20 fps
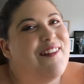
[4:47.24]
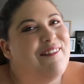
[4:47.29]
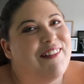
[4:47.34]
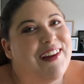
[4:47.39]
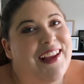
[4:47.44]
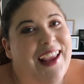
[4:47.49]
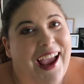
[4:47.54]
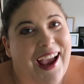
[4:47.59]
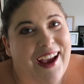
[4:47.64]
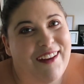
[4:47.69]

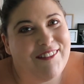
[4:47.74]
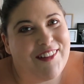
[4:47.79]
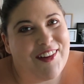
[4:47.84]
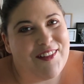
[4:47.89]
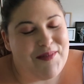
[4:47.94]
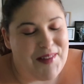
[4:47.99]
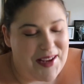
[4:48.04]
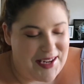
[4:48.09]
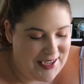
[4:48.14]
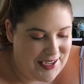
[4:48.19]
We
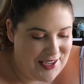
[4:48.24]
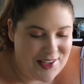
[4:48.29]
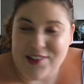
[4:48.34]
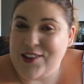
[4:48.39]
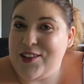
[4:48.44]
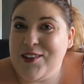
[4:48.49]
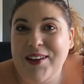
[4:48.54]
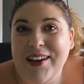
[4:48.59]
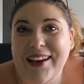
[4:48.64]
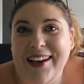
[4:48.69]
have been
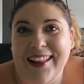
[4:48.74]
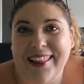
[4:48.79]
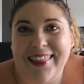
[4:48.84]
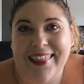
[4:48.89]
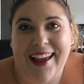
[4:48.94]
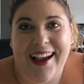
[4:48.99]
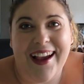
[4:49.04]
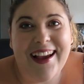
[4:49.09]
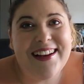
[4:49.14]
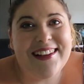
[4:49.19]
doing
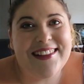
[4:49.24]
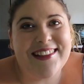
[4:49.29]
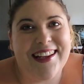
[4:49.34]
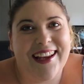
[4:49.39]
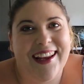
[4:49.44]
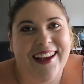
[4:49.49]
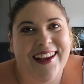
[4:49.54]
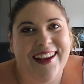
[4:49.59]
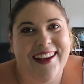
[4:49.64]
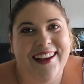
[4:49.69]
that,
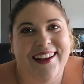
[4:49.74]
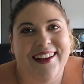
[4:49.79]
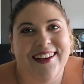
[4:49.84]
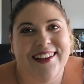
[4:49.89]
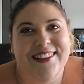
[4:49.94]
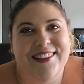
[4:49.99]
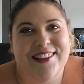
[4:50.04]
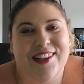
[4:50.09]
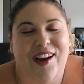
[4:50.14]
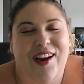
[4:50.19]

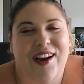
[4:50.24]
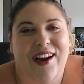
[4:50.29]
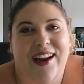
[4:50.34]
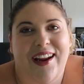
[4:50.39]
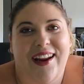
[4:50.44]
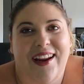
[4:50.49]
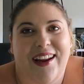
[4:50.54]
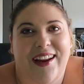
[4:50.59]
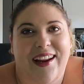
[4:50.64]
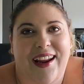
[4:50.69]
and
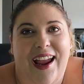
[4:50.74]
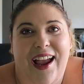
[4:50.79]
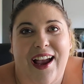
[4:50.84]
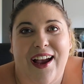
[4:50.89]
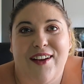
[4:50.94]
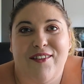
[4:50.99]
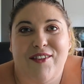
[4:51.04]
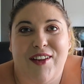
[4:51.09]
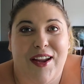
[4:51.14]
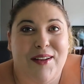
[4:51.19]
I
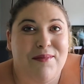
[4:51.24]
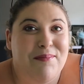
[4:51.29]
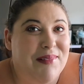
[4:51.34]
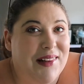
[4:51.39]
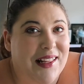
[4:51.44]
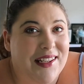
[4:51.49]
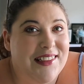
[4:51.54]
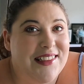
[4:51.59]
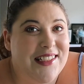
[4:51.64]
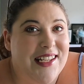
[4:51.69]
have a
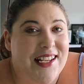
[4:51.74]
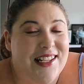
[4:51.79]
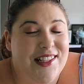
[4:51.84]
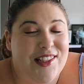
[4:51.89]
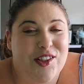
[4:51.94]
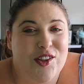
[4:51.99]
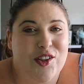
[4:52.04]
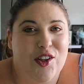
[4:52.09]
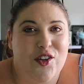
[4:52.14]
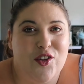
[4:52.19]
blood
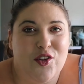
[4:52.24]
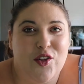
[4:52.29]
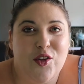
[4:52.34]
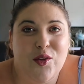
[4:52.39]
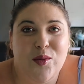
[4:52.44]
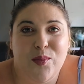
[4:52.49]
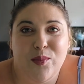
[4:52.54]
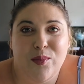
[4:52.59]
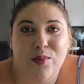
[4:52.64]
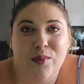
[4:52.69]
test
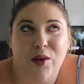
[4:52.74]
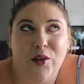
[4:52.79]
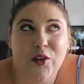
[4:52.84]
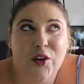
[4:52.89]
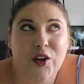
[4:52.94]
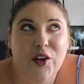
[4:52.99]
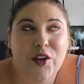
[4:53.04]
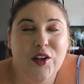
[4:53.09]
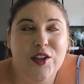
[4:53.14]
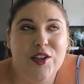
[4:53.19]

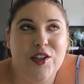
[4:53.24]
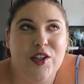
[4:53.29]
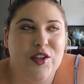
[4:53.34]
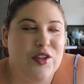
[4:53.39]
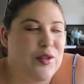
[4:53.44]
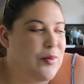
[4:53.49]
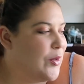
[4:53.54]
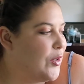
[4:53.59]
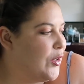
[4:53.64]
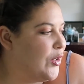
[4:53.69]
tomorrow. So
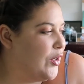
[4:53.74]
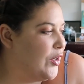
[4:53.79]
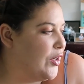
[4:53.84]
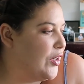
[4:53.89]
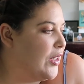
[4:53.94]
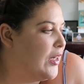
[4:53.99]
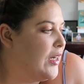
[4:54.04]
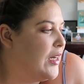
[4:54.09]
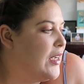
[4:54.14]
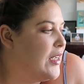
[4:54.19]

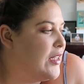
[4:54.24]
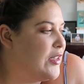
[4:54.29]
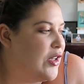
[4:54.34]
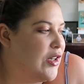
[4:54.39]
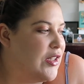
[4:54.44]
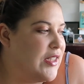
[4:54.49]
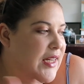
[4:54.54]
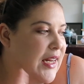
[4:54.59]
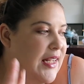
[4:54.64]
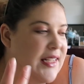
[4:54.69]
today's
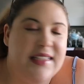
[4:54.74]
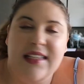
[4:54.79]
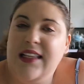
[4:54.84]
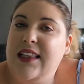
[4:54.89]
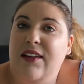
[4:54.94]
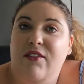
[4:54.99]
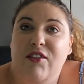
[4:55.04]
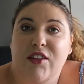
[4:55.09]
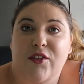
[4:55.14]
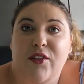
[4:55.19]
the
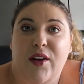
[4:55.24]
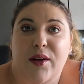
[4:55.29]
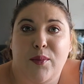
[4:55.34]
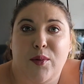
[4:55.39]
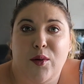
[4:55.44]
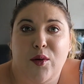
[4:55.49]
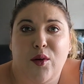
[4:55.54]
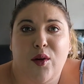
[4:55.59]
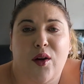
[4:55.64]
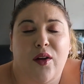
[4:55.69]
11th of
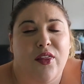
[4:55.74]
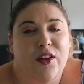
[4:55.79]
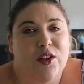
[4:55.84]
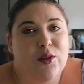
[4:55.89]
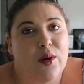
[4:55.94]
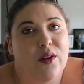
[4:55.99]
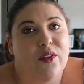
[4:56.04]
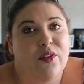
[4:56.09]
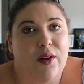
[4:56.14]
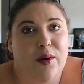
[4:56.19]
April. On the
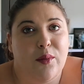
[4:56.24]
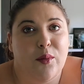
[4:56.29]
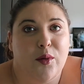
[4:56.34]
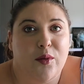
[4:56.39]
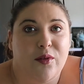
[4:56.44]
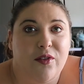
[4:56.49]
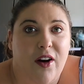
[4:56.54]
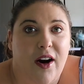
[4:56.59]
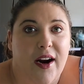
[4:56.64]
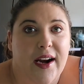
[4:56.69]
12th of
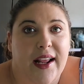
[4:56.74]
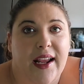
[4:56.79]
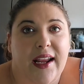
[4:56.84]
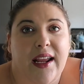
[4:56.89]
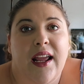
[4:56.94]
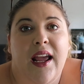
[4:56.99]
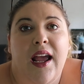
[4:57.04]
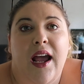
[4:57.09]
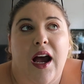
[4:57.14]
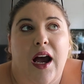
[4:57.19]
April,
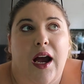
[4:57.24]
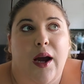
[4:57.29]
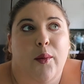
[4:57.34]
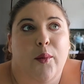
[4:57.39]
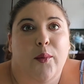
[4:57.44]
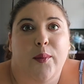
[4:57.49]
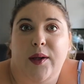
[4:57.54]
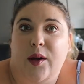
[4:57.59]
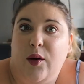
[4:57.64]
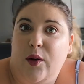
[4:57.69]
Friday, I
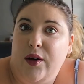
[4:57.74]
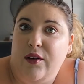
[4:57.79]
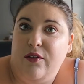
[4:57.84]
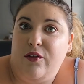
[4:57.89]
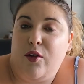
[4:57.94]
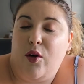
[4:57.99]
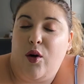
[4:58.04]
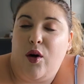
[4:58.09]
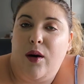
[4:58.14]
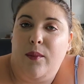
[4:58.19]
will be going
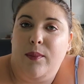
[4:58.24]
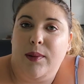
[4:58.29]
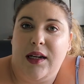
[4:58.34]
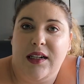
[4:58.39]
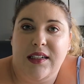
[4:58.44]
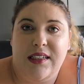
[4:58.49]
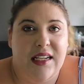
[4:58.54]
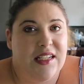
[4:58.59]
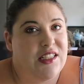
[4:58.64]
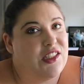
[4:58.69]
for a
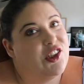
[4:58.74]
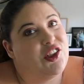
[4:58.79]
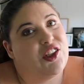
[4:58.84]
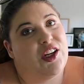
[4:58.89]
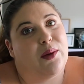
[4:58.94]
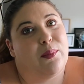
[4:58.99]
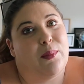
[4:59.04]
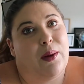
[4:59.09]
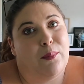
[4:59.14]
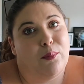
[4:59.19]
blood test to
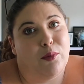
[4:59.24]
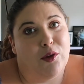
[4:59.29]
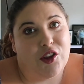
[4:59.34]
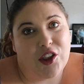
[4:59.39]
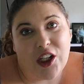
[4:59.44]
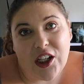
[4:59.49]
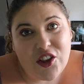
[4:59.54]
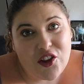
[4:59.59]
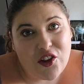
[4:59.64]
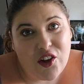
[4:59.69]
check my
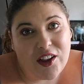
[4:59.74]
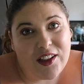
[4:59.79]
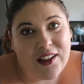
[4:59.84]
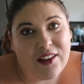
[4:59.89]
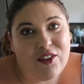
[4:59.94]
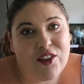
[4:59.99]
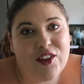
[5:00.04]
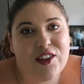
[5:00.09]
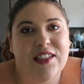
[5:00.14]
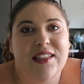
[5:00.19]
progesterone
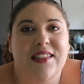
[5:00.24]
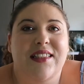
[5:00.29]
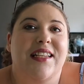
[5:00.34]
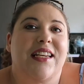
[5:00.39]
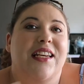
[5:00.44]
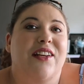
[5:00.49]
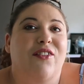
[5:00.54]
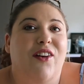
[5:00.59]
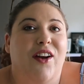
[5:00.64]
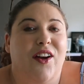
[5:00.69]
levels to
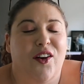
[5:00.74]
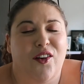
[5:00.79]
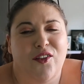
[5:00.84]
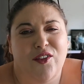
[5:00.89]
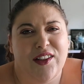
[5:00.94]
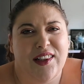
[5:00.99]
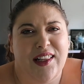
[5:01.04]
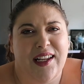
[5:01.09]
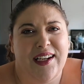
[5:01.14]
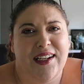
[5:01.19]
see if I
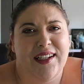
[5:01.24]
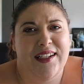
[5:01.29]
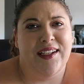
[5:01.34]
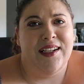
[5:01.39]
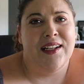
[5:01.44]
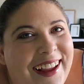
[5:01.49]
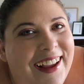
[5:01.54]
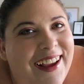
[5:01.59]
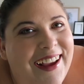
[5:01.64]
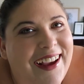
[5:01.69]

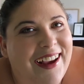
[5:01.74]
ovulated.